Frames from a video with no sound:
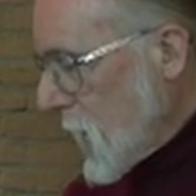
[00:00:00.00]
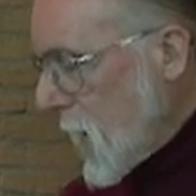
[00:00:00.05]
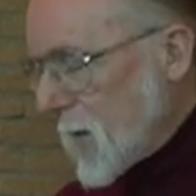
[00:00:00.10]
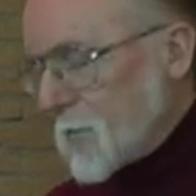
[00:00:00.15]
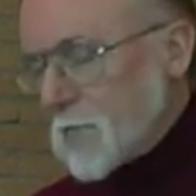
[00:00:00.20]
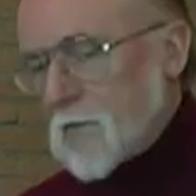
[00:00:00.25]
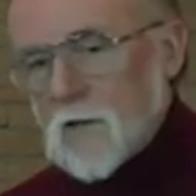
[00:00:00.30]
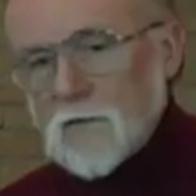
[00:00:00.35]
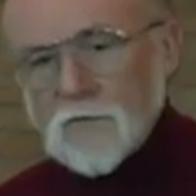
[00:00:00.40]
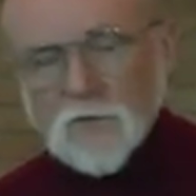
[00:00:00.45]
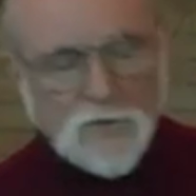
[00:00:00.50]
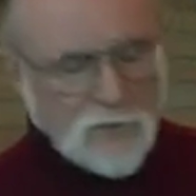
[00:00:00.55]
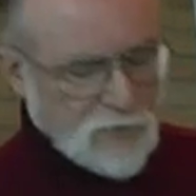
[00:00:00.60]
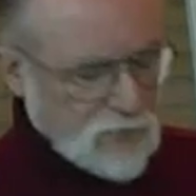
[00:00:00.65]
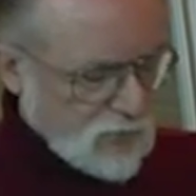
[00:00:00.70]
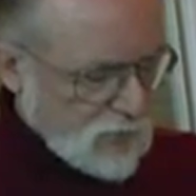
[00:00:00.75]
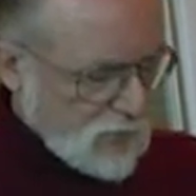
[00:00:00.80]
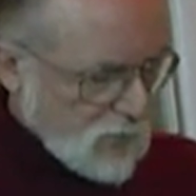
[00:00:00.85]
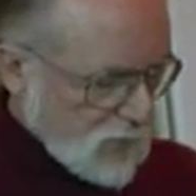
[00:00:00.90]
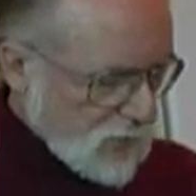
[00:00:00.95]
And this
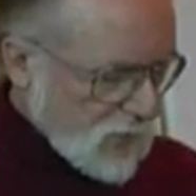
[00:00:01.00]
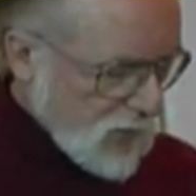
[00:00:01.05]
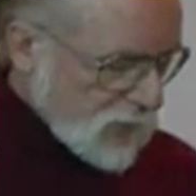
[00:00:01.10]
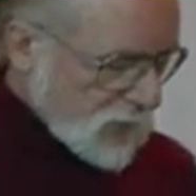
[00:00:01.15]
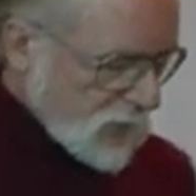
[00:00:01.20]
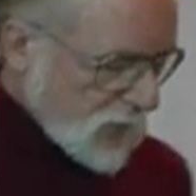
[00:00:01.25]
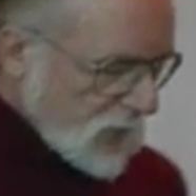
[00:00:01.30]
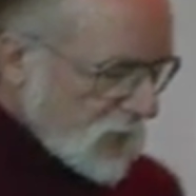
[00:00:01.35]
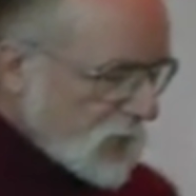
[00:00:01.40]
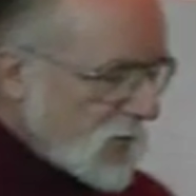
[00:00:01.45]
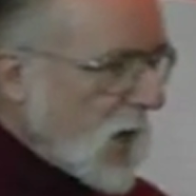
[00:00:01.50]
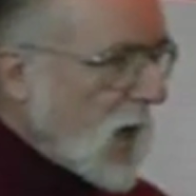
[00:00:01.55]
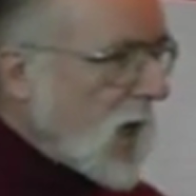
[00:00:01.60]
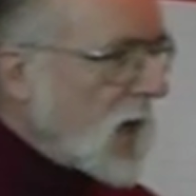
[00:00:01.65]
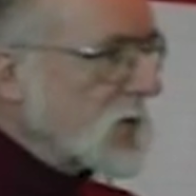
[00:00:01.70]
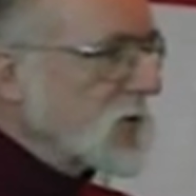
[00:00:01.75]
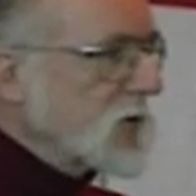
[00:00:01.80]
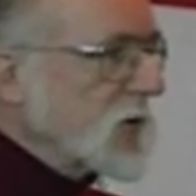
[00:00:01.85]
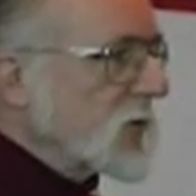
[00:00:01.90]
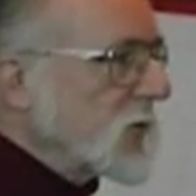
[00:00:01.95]
is, this is
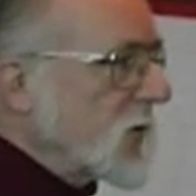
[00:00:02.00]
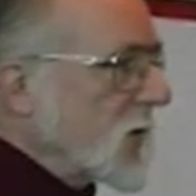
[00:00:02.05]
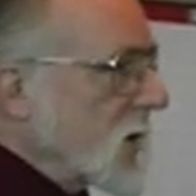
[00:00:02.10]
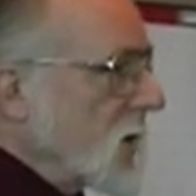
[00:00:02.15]
not just the